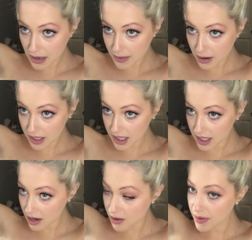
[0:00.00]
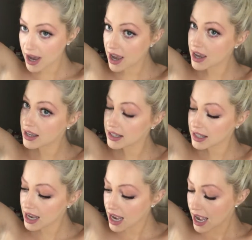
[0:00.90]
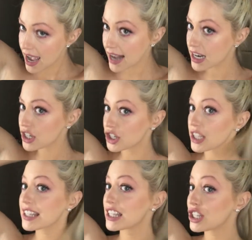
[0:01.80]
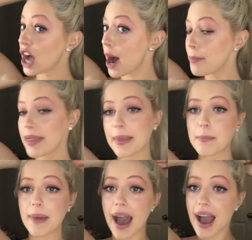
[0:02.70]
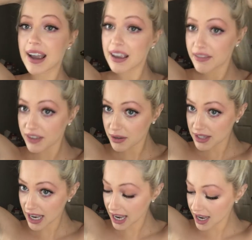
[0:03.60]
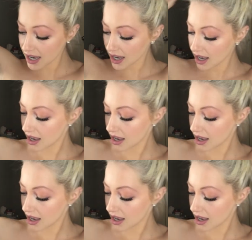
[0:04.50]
my ponytail was. And it should stop in the back. If you take